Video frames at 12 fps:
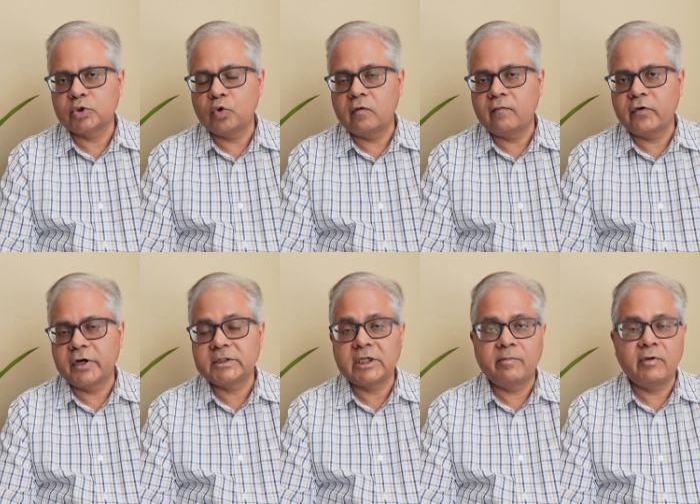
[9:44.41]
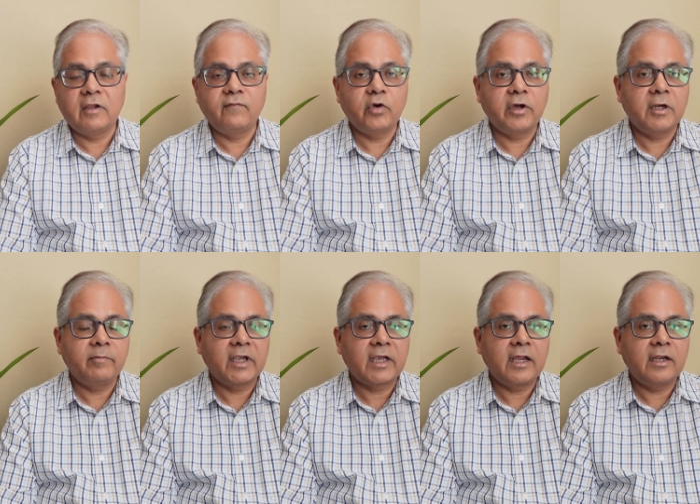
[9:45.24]
So for example, if you are in
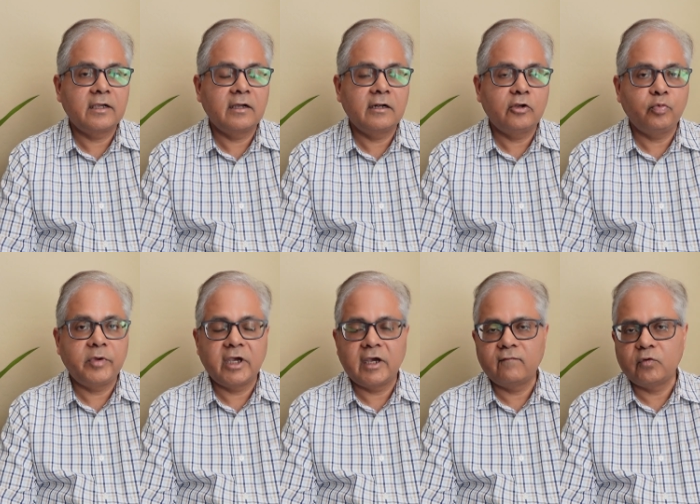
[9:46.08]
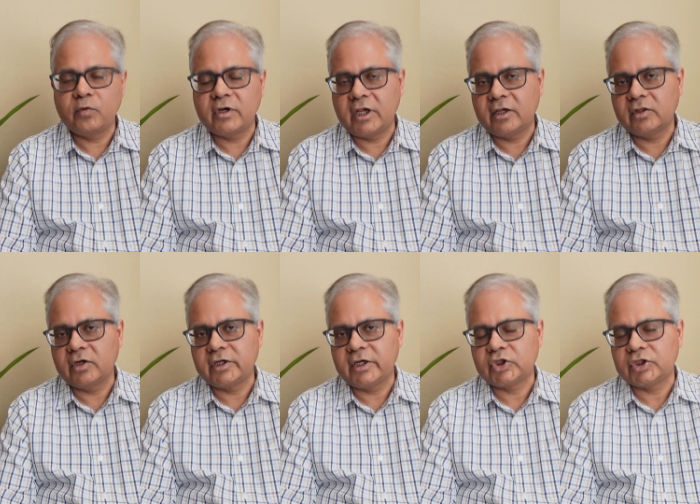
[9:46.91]
mechanical, you may have to take the
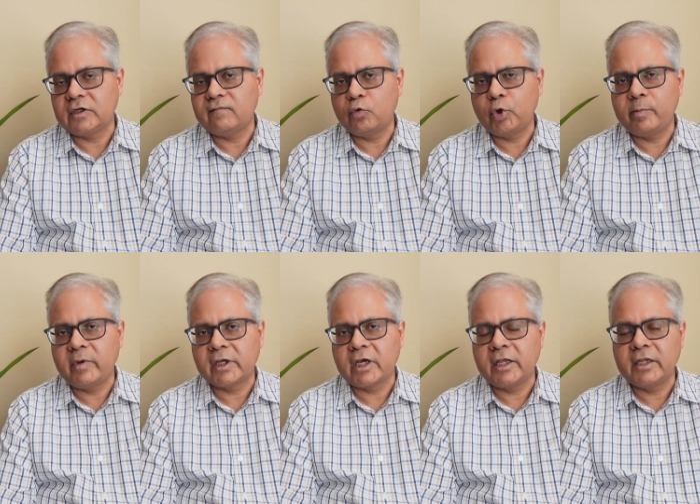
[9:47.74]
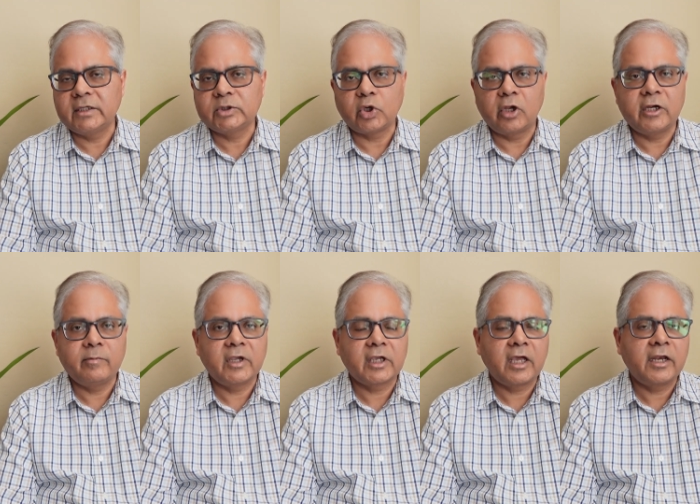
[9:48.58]
test in fluid mechanics, solid
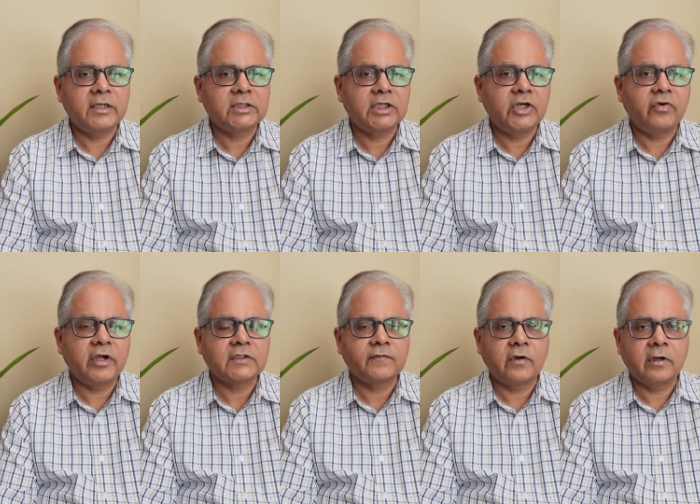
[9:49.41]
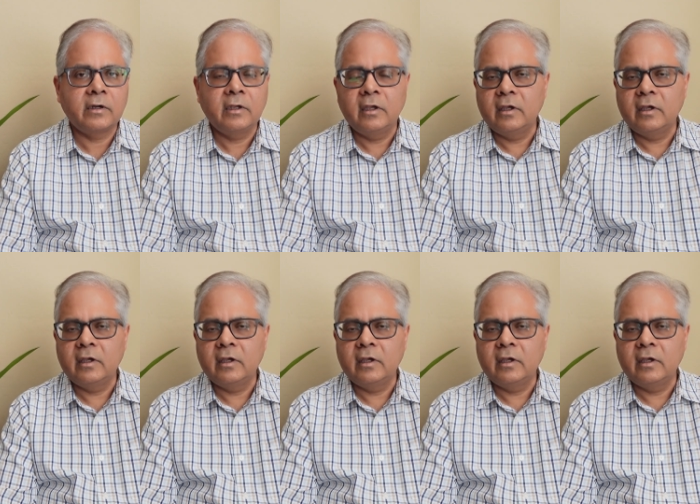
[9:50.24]
mechanics, heat transfer,